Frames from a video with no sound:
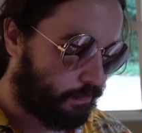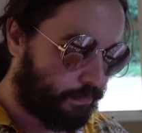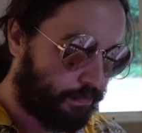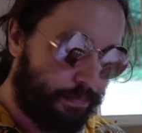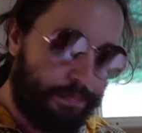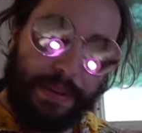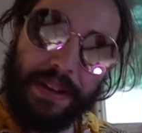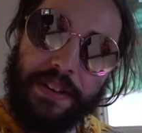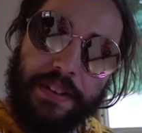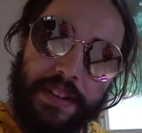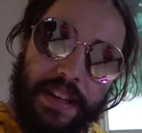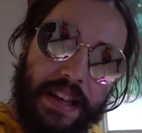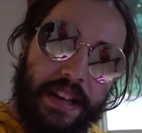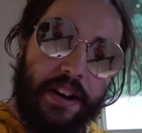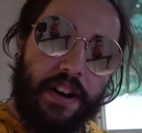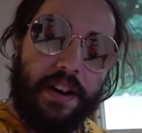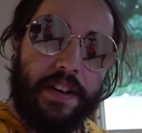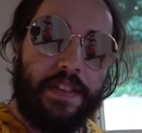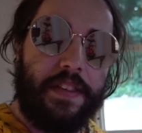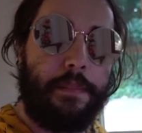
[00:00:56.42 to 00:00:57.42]
building
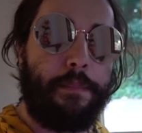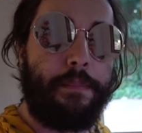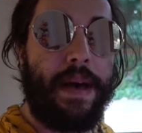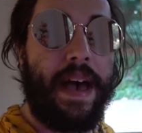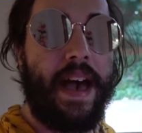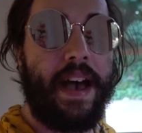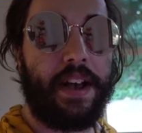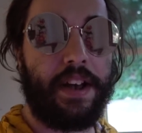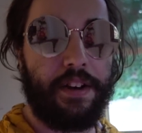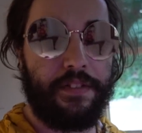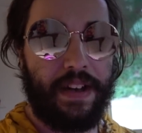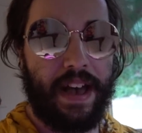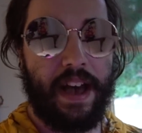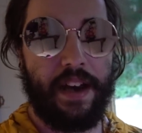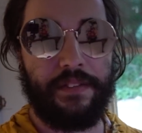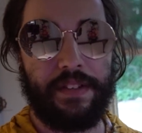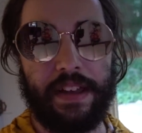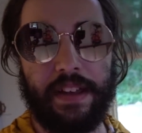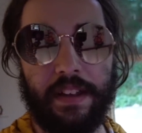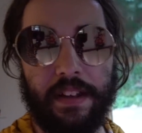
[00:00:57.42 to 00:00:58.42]
on the back of
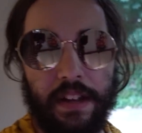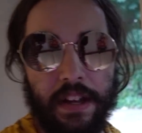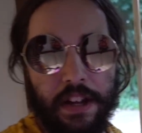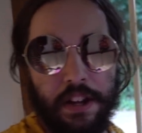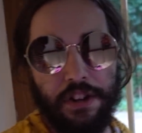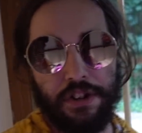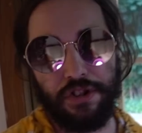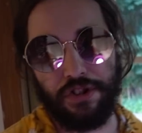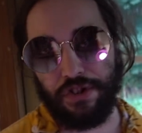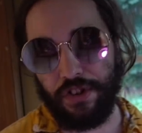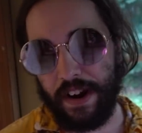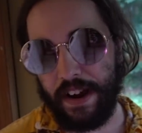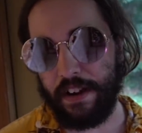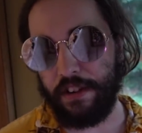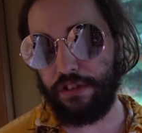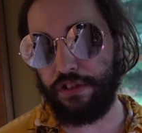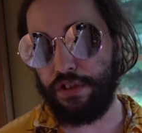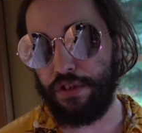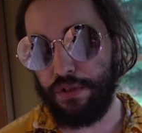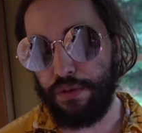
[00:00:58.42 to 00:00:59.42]
having
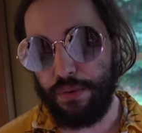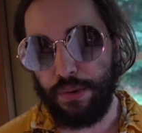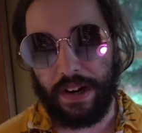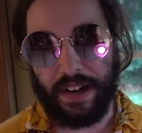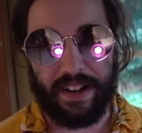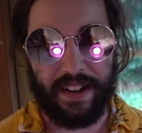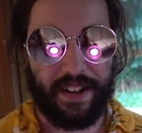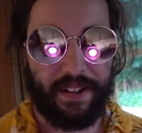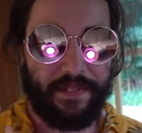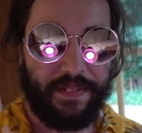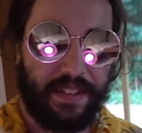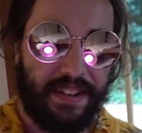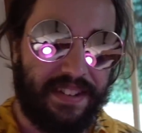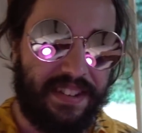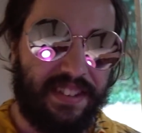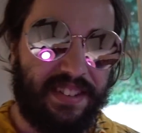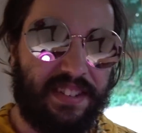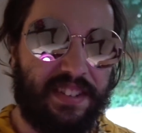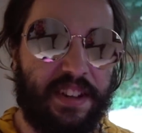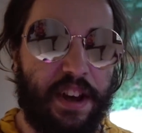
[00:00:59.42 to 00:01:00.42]
tried to
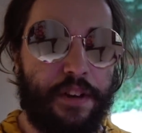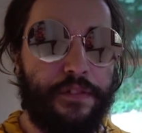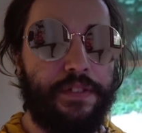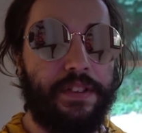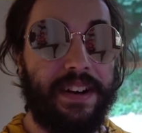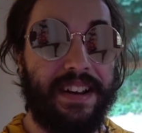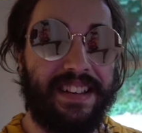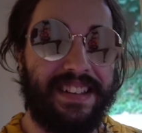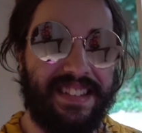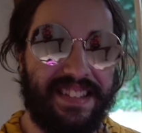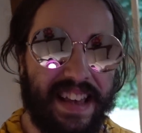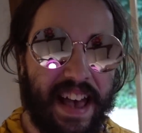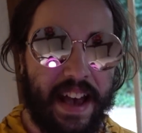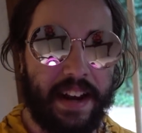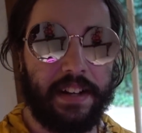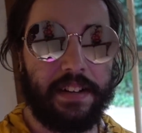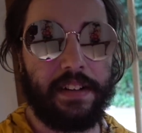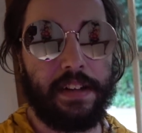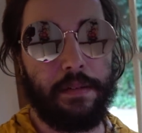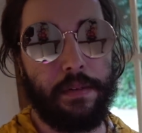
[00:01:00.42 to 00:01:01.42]
discover
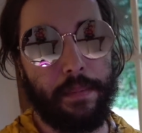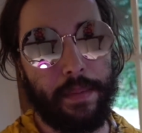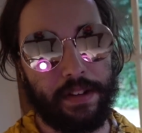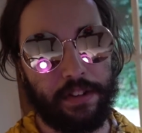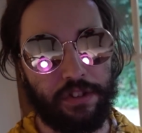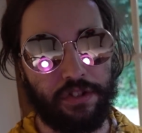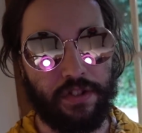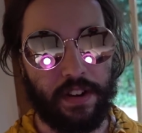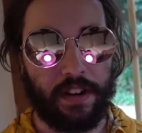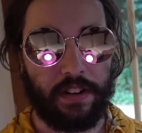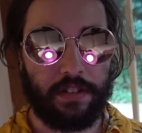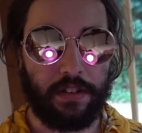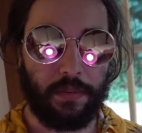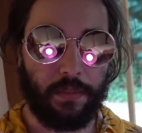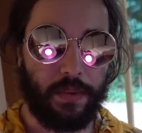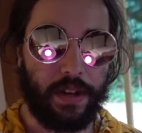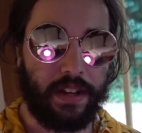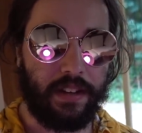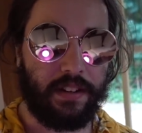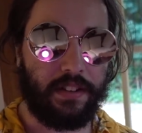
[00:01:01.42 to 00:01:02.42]
exactly what my strengths and
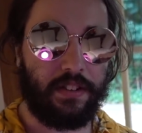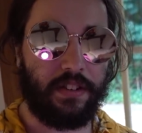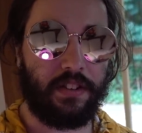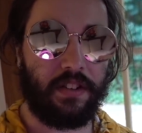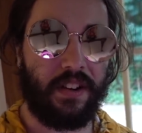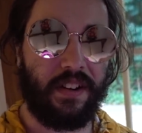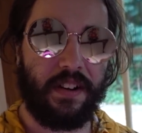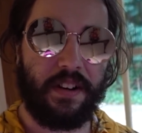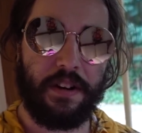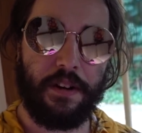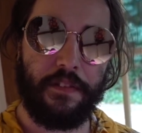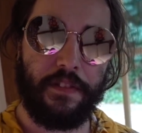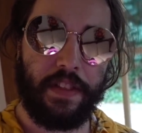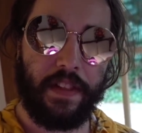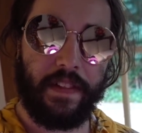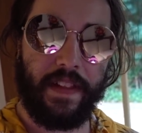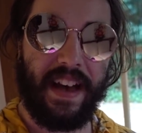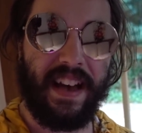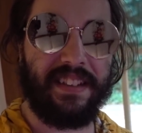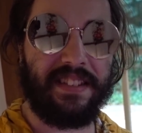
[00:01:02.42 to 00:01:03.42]
weaknesses are over the
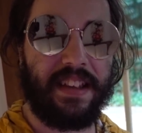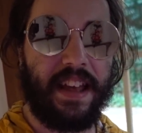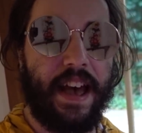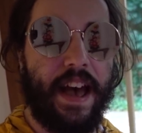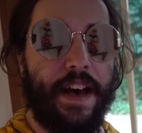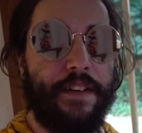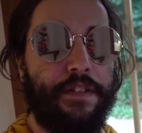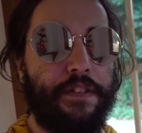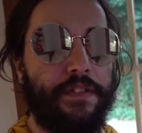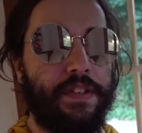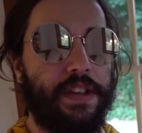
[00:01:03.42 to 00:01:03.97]
last half of a